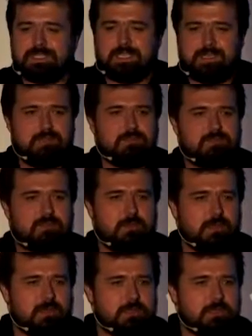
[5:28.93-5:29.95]
see
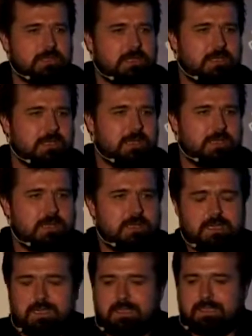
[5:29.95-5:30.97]
trouble?
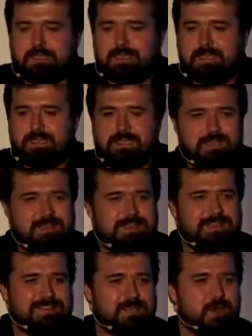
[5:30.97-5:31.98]
And
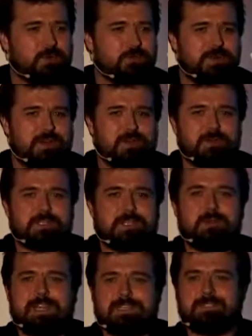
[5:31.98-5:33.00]
the code we are going to
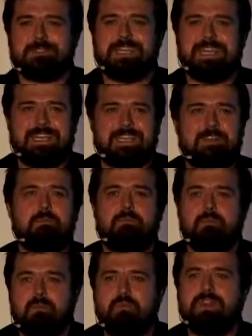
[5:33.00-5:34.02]
look at today
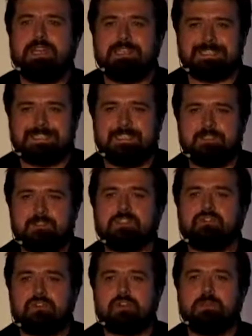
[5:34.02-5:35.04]
really signals
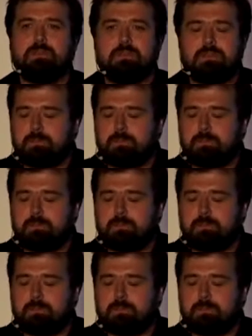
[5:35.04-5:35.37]
trouble.